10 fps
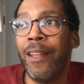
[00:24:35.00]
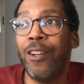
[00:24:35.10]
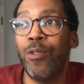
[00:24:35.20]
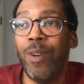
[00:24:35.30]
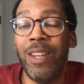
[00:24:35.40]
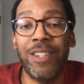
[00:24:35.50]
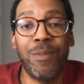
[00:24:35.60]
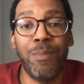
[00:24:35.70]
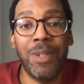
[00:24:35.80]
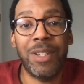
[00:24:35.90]
greatest
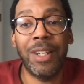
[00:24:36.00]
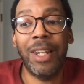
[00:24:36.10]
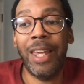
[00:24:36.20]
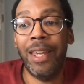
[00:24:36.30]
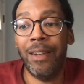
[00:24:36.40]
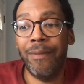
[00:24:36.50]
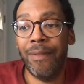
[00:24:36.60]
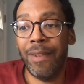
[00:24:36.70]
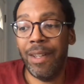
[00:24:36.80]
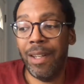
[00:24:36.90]
misled,
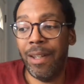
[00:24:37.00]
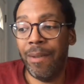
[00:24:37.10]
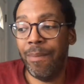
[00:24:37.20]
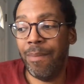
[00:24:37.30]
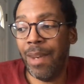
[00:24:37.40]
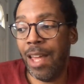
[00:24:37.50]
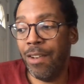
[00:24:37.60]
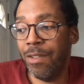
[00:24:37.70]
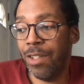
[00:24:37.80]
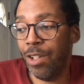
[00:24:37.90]

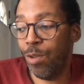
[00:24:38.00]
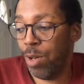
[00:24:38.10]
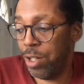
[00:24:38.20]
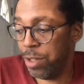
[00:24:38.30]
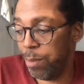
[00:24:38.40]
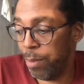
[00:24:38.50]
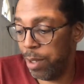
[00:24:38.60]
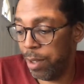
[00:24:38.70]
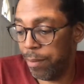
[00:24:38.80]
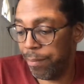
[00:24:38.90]
not generation,
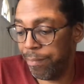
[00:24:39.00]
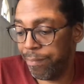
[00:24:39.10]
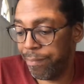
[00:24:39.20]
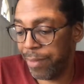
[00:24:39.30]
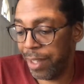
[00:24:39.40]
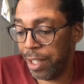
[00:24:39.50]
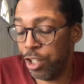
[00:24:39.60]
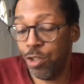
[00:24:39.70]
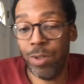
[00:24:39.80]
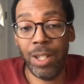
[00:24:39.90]
but
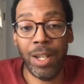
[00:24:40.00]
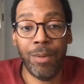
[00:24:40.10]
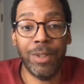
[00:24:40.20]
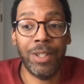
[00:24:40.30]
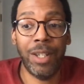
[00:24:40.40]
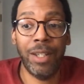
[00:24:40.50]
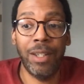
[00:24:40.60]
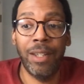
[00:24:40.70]
country, I would say,